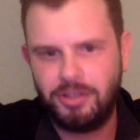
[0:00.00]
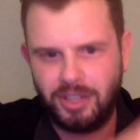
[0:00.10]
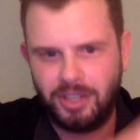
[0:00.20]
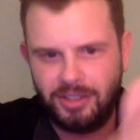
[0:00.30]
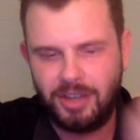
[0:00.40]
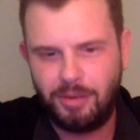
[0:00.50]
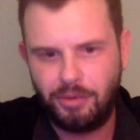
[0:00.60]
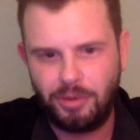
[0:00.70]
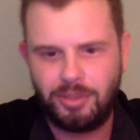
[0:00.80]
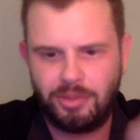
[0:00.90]
Out of the top
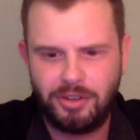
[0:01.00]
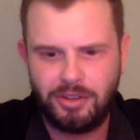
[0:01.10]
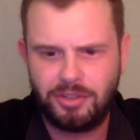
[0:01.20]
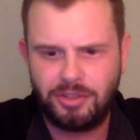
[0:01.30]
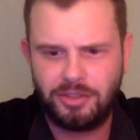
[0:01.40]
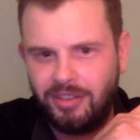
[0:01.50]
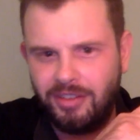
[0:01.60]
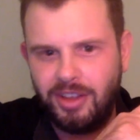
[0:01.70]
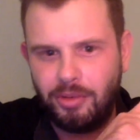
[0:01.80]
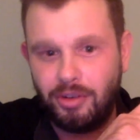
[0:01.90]
14 players, 13 of
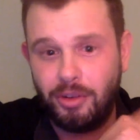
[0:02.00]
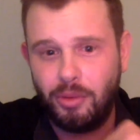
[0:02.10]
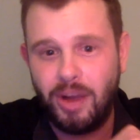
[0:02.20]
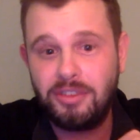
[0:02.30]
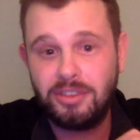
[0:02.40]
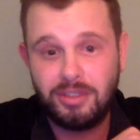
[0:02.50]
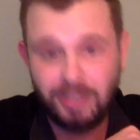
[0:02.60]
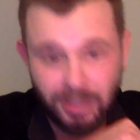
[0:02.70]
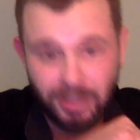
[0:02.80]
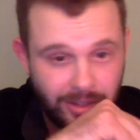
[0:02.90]
them are in the West.
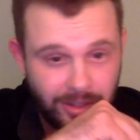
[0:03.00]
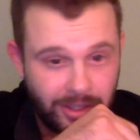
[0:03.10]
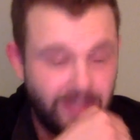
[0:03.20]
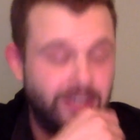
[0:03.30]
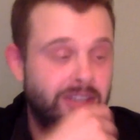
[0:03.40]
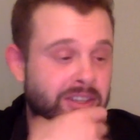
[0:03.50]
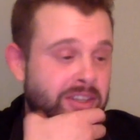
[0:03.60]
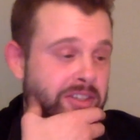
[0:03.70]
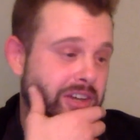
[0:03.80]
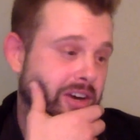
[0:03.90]

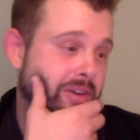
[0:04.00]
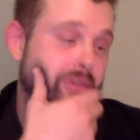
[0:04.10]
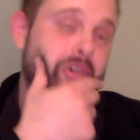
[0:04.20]
So